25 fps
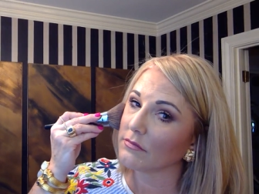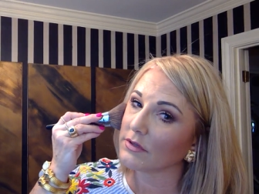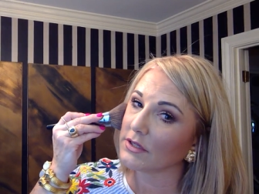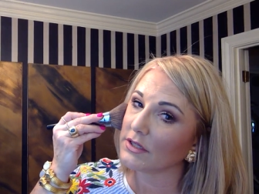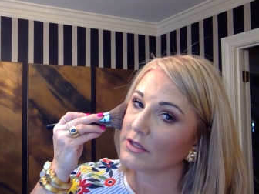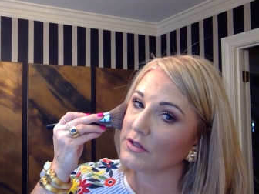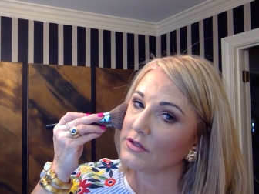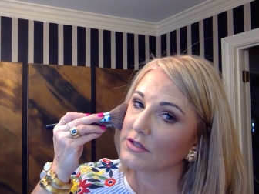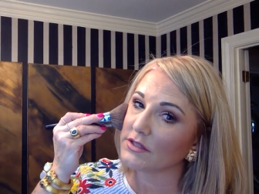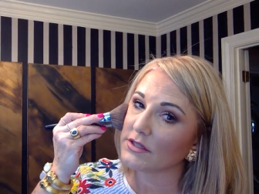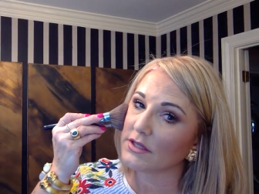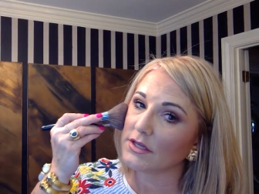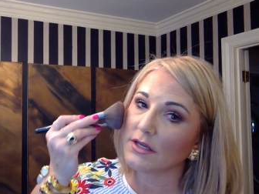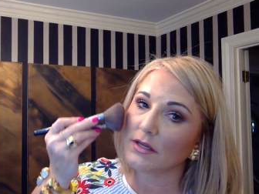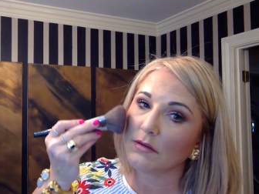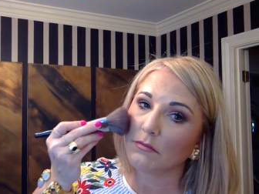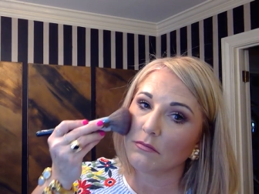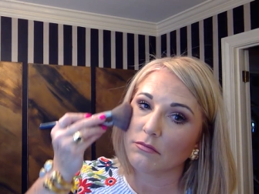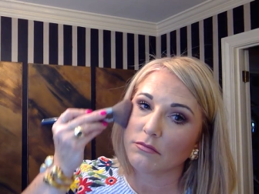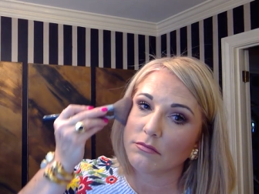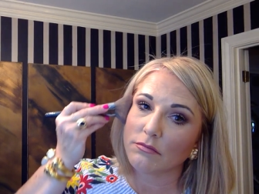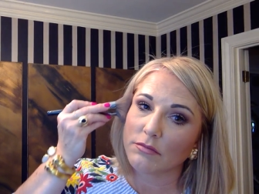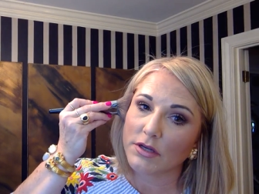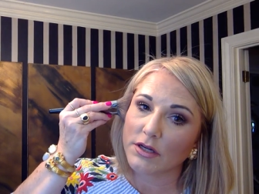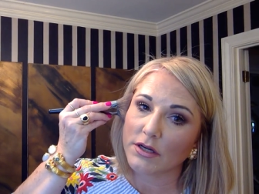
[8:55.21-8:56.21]
can you see,
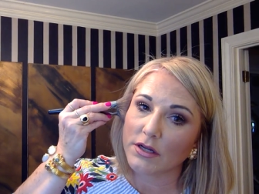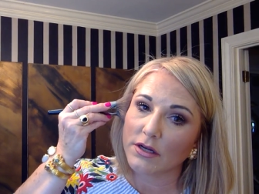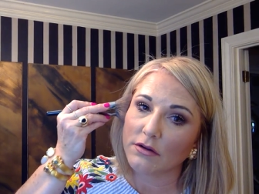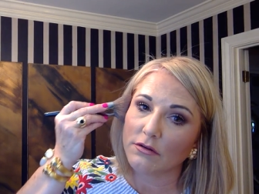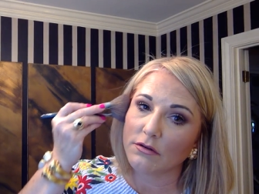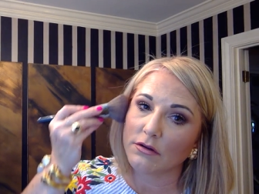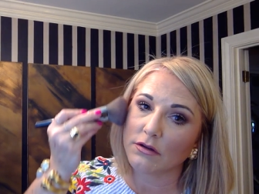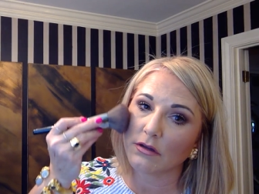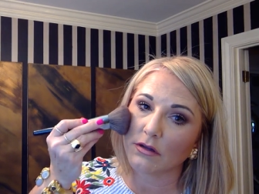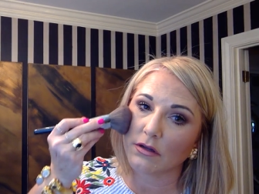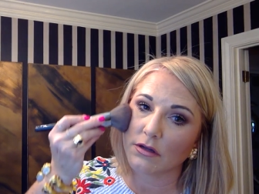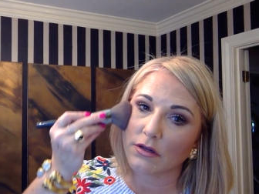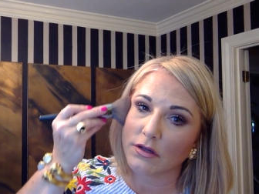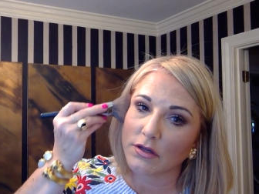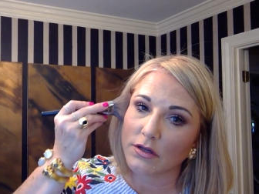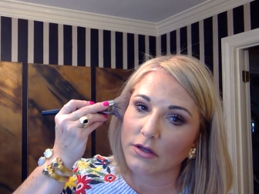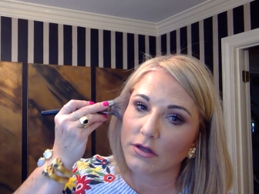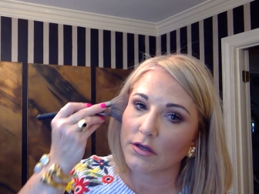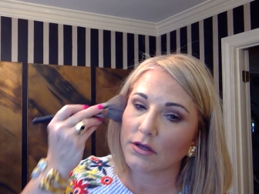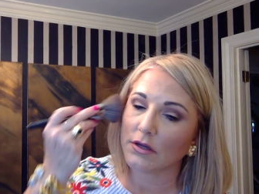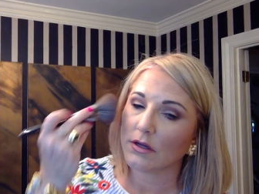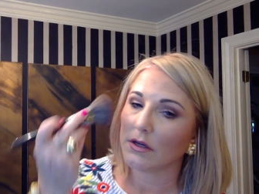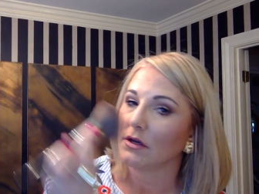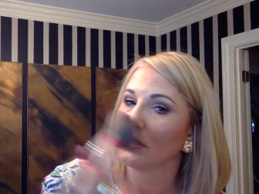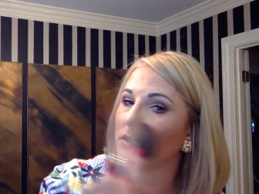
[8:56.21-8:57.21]
you know?
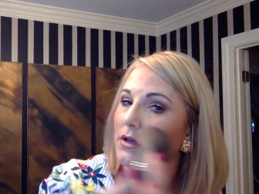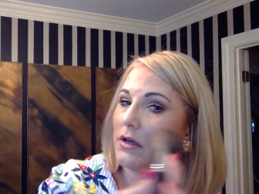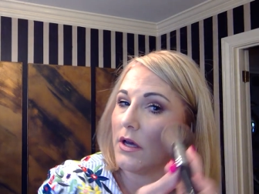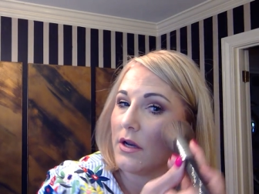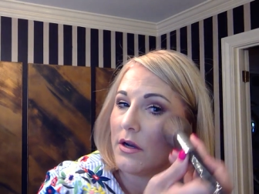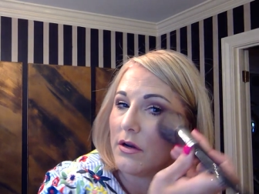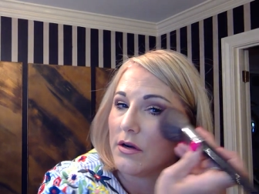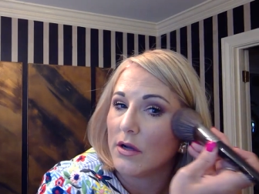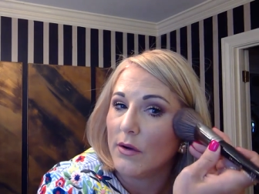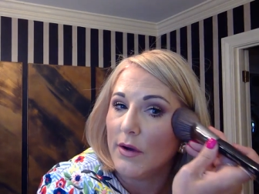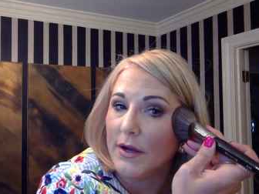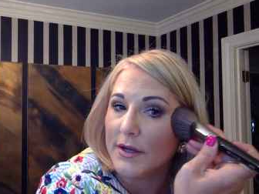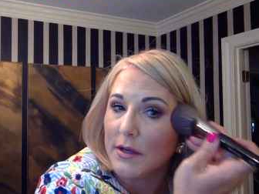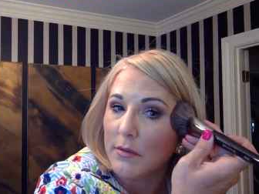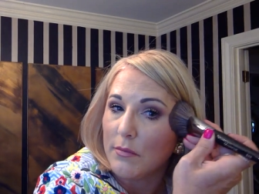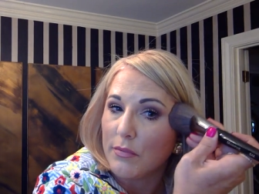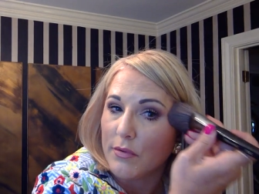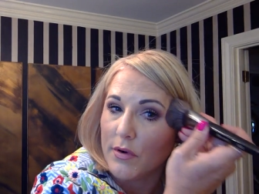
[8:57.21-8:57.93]
I don't know, I can